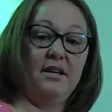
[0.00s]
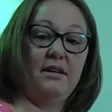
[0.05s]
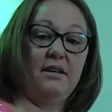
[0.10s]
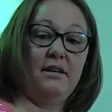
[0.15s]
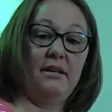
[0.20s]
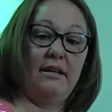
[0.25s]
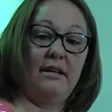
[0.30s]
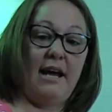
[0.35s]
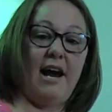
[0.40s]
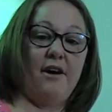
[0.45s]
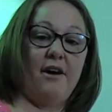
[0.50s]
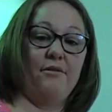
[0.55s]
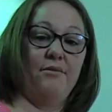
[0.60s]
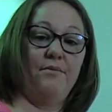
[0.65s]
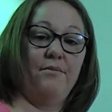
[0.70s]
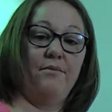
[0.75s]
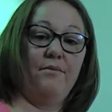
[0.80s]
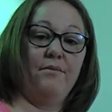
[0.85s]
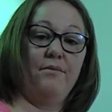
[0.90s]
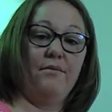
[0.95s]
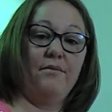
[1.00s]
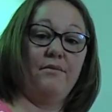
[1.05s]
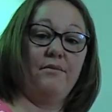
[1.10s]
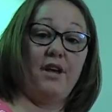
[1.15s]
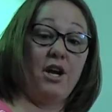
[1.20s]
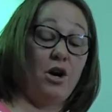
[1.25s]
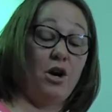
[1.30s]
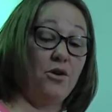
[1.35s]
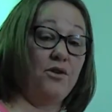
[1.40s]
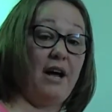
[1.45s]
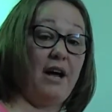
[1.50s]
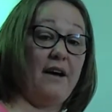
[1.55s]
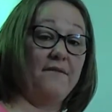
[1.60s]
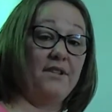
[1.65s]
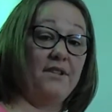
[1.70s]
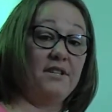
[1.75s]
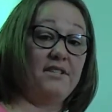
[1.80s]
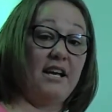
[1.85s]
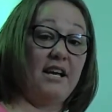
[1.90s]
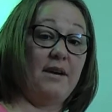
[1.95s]
Now, they don't have the
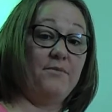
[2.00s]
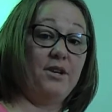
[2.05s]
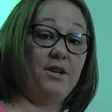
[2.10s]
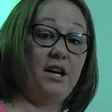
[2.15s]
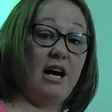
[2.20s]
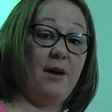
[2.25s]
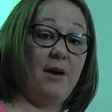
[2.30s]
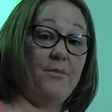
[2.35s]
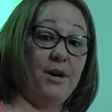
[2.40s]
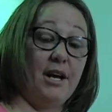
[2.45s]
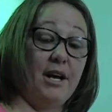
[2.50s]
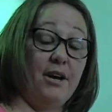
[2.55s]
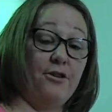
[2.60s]
same denominator,